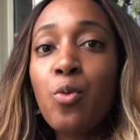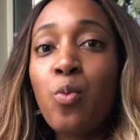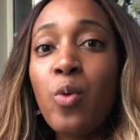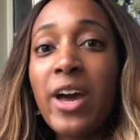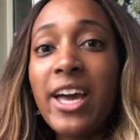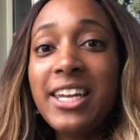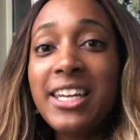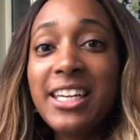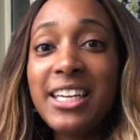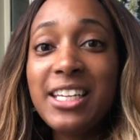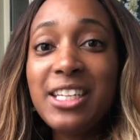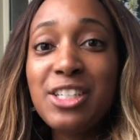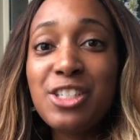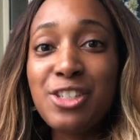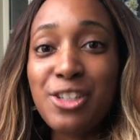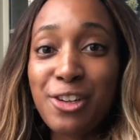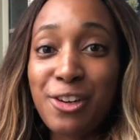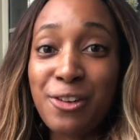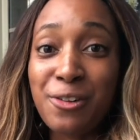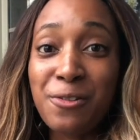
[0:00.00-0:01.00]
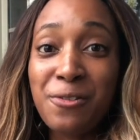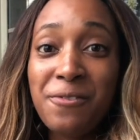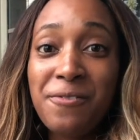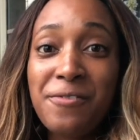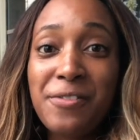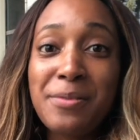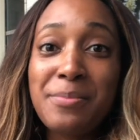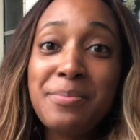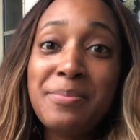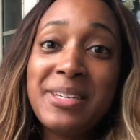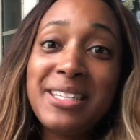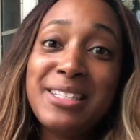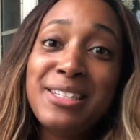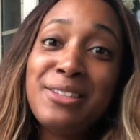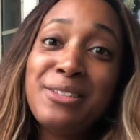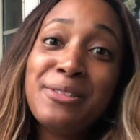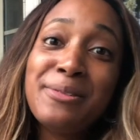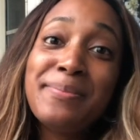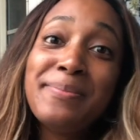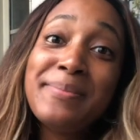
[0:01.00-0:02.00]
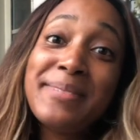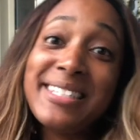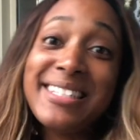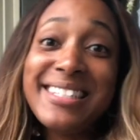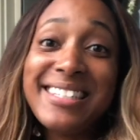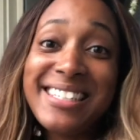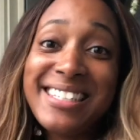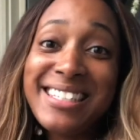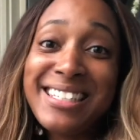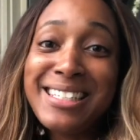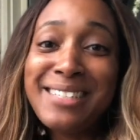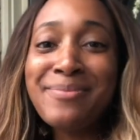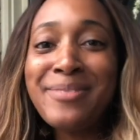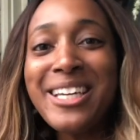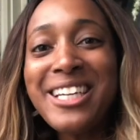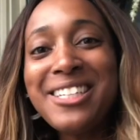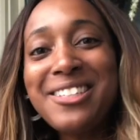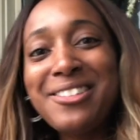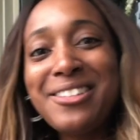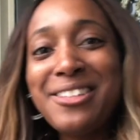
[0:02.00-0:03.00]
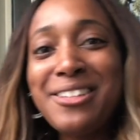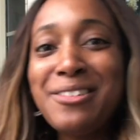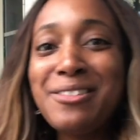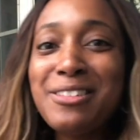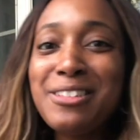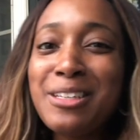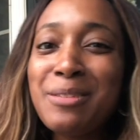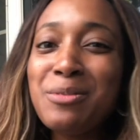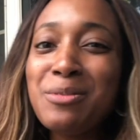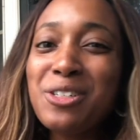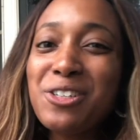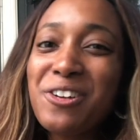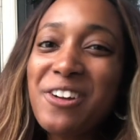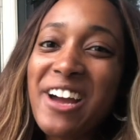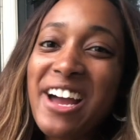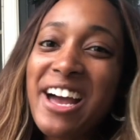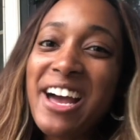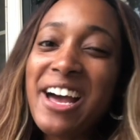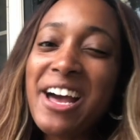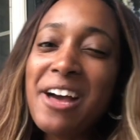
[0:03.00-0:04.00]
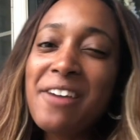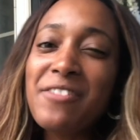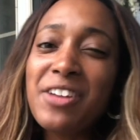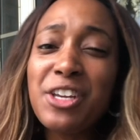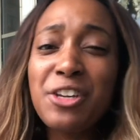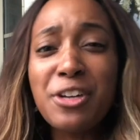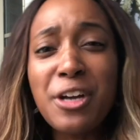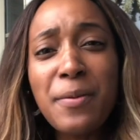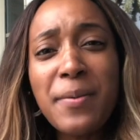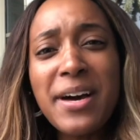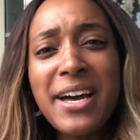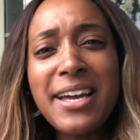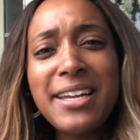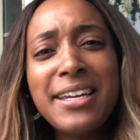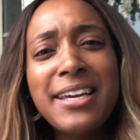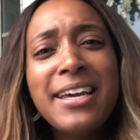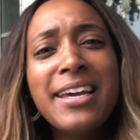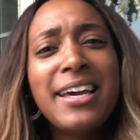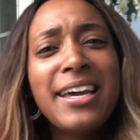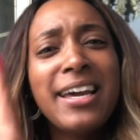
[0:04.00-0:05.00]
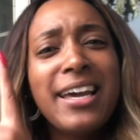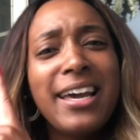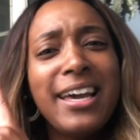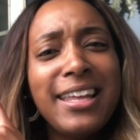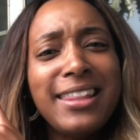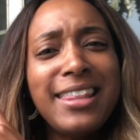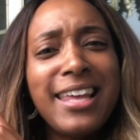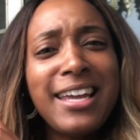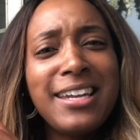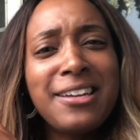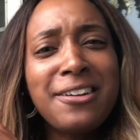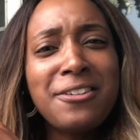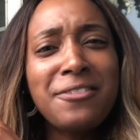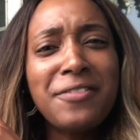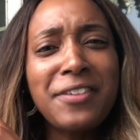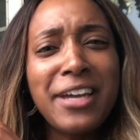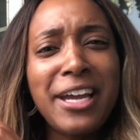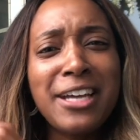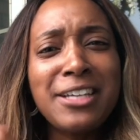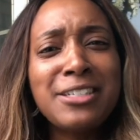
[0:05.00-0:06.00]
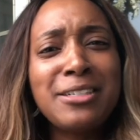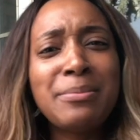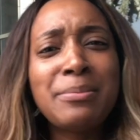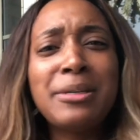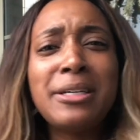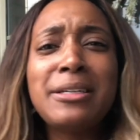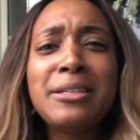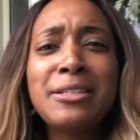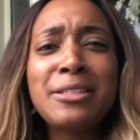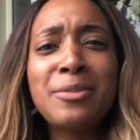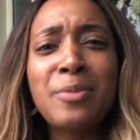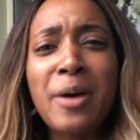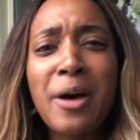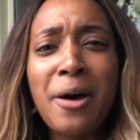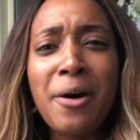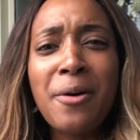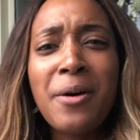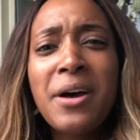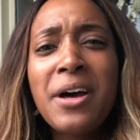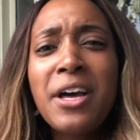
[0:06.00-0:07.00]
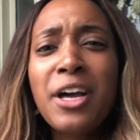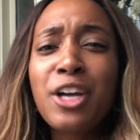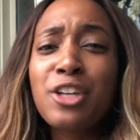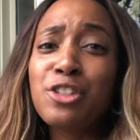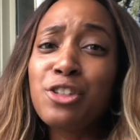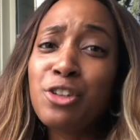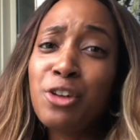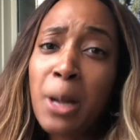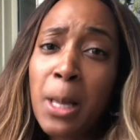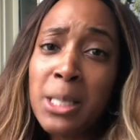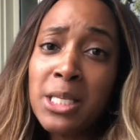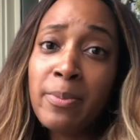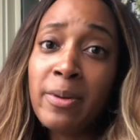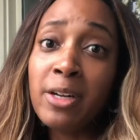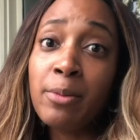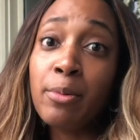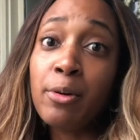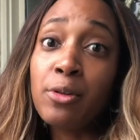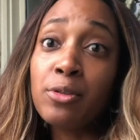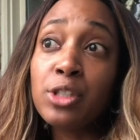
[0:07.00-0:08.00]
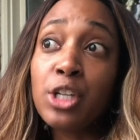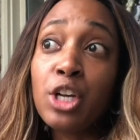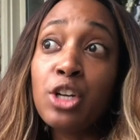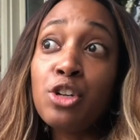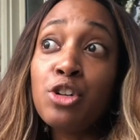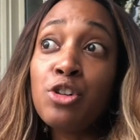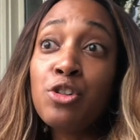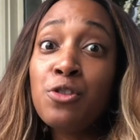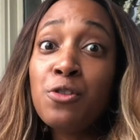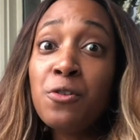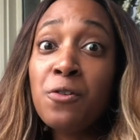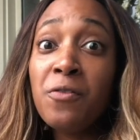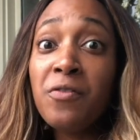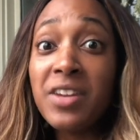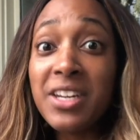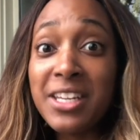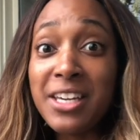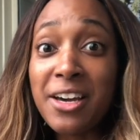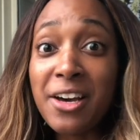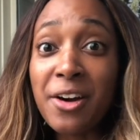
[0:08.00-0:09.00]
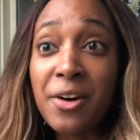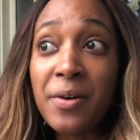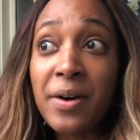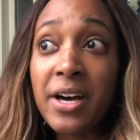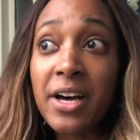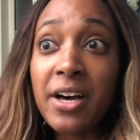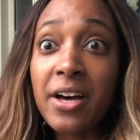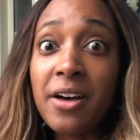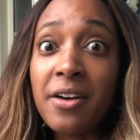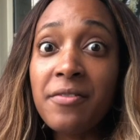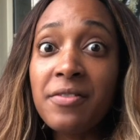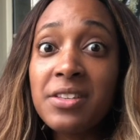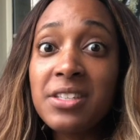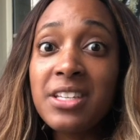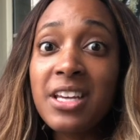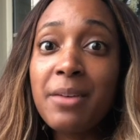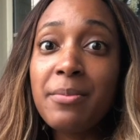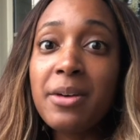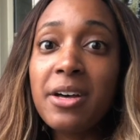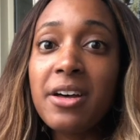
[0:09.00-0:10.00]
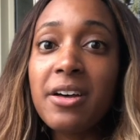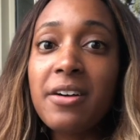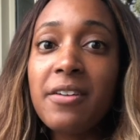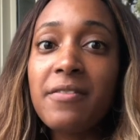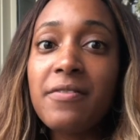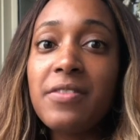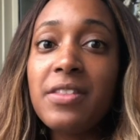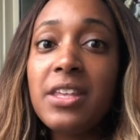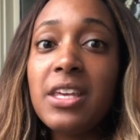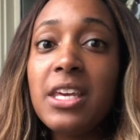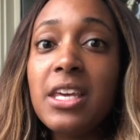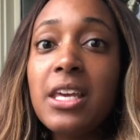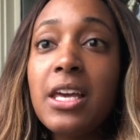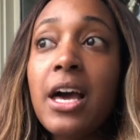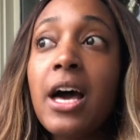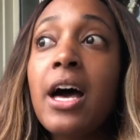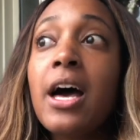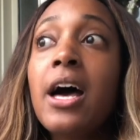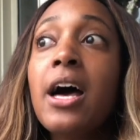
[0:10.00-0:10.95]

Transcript: wedding journal from Miss to Mrs., make sure you subscribe. And you know what? Hit that notification button as well, because your girl is about to post a new video of some of the